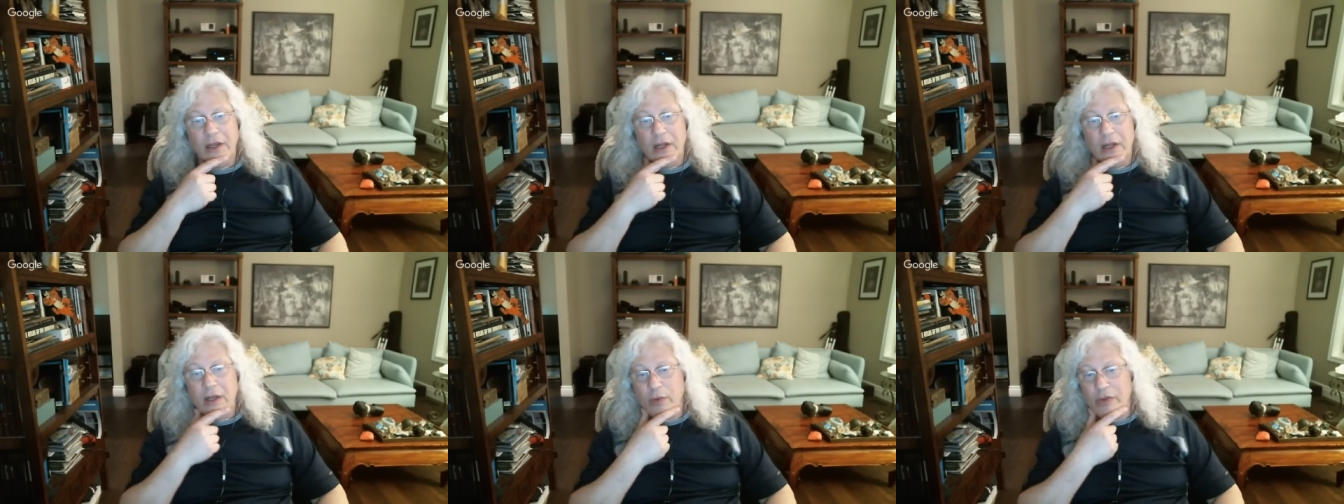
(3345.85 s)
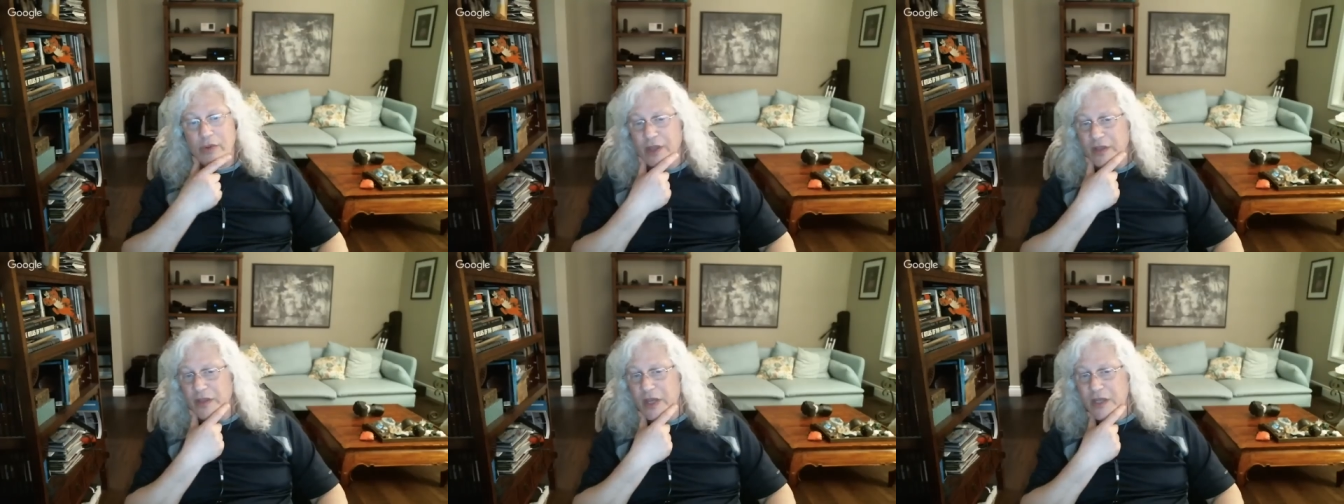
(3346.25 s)
we think
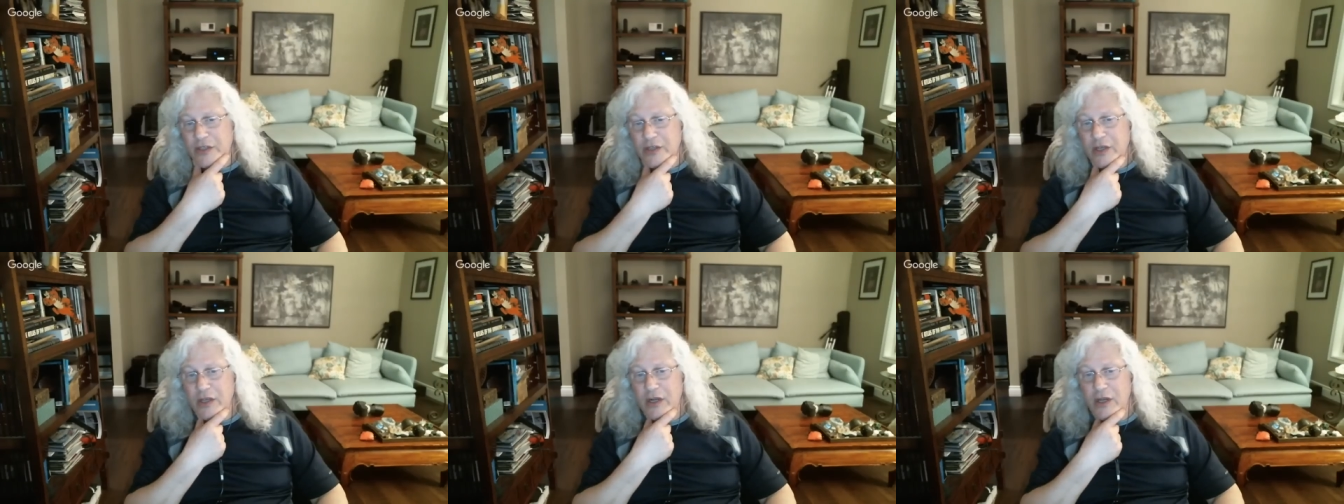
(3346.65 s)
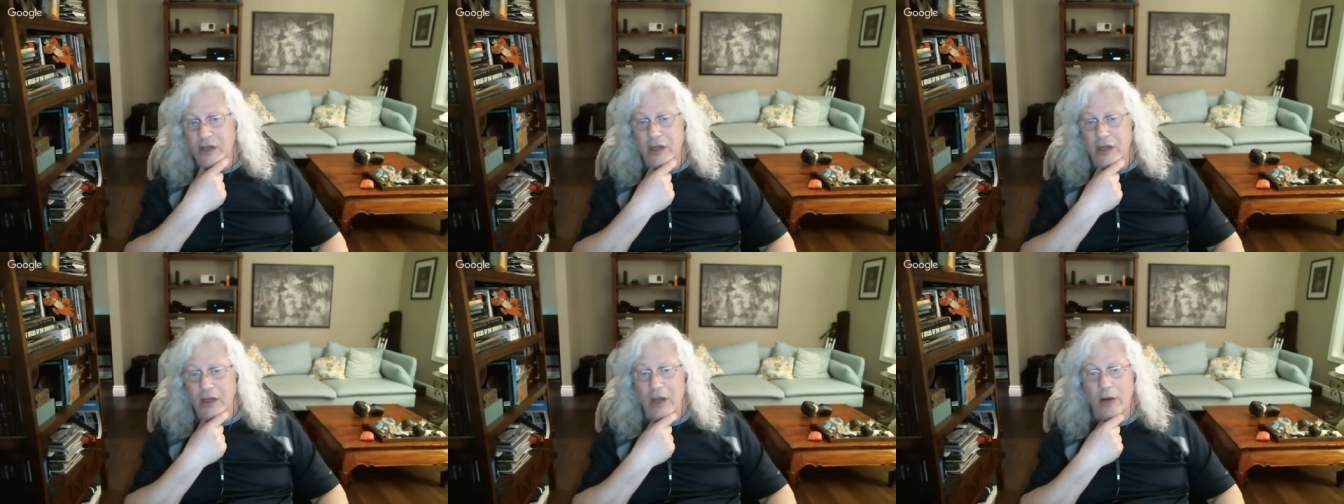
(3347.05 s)
that's going to
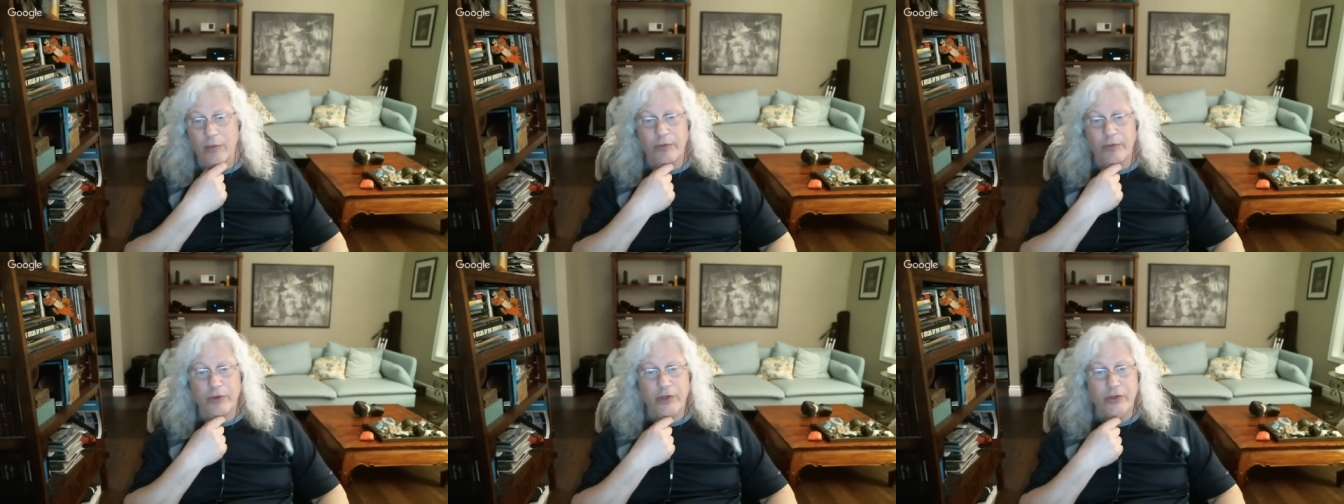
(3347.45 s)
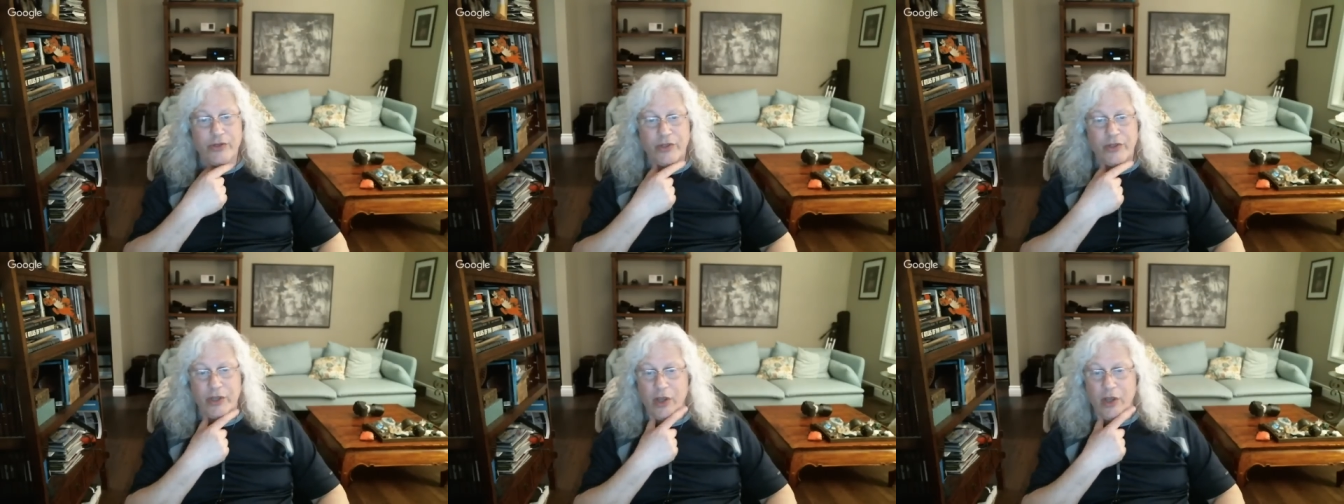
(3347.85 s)
help reduce
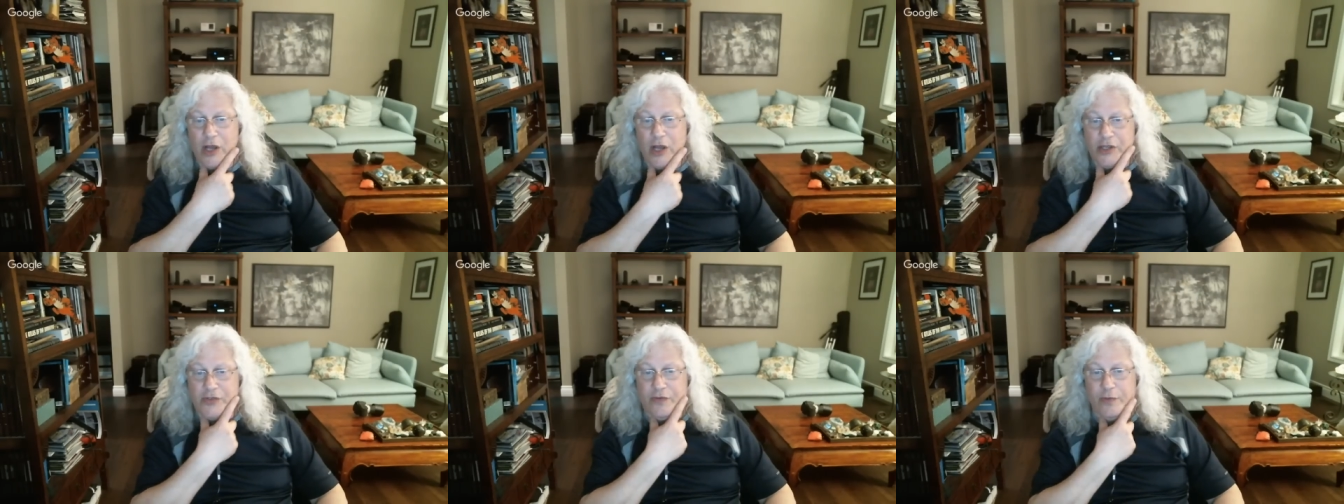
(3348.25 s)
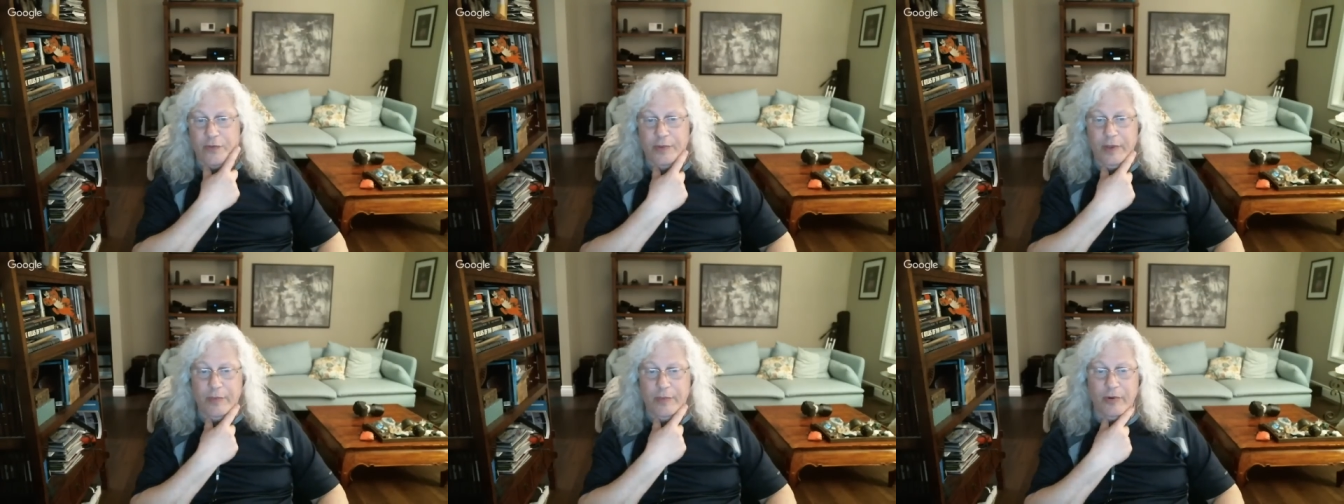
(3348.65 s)
the costs for
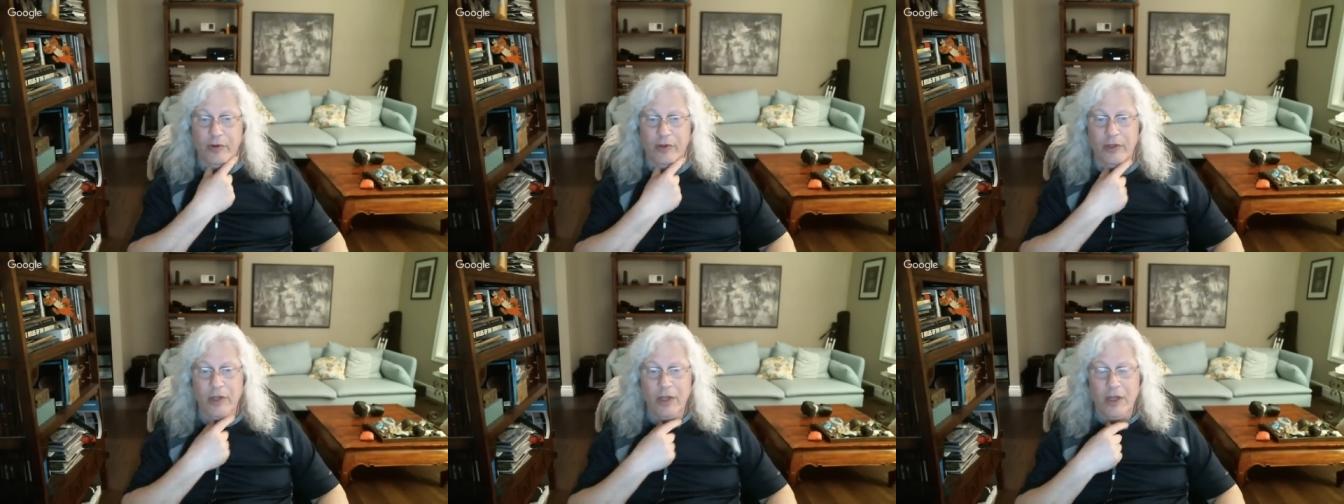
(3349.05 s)
people,